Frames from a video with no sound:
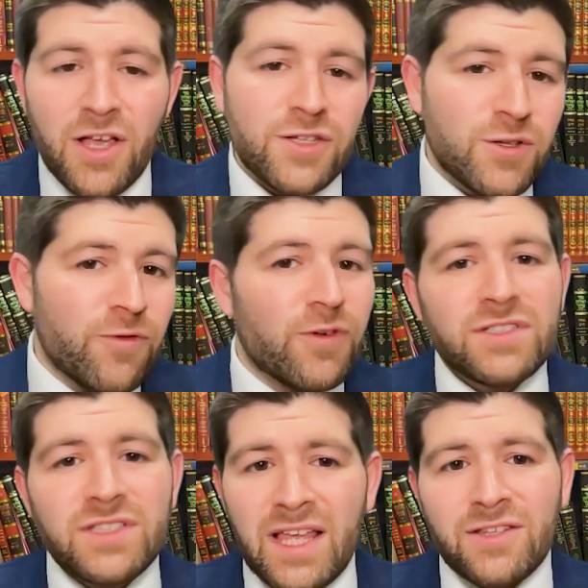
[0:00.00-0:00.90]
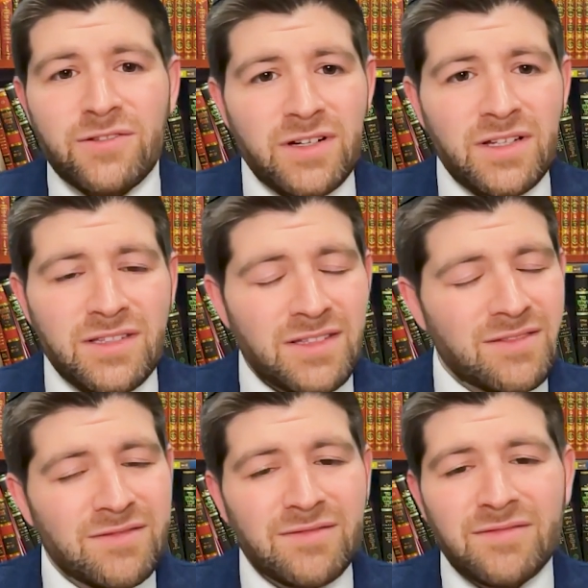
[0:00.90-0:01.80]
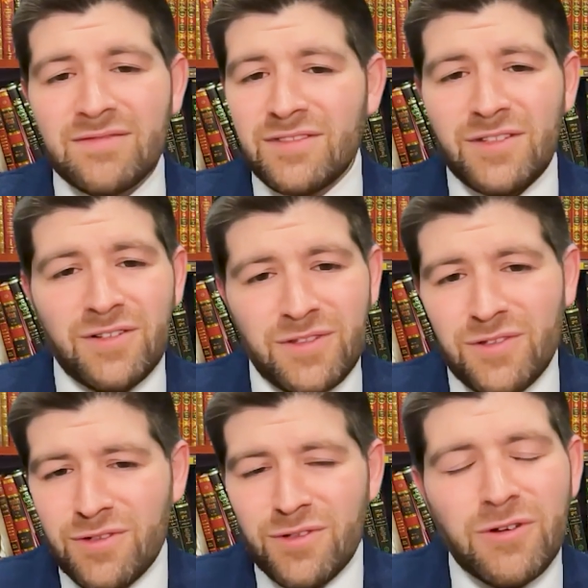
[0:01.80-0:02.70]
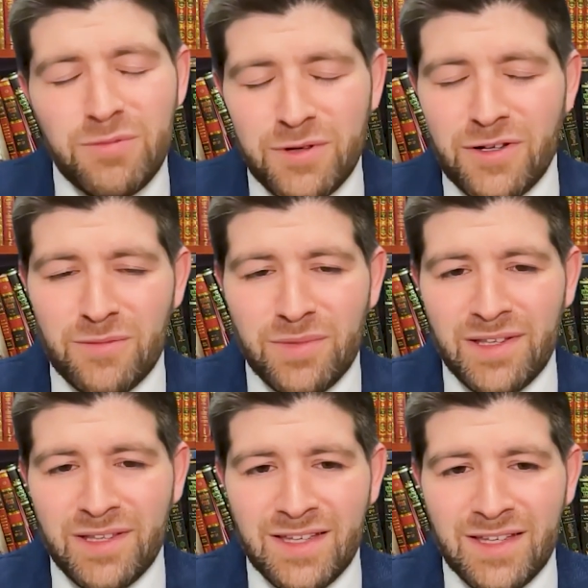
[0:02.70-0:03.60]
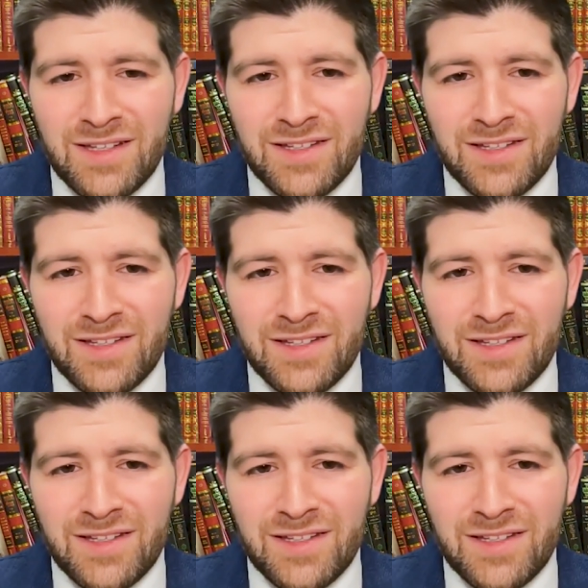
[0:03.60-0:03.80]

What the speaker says: So first, the answer is, you could put on your blanket.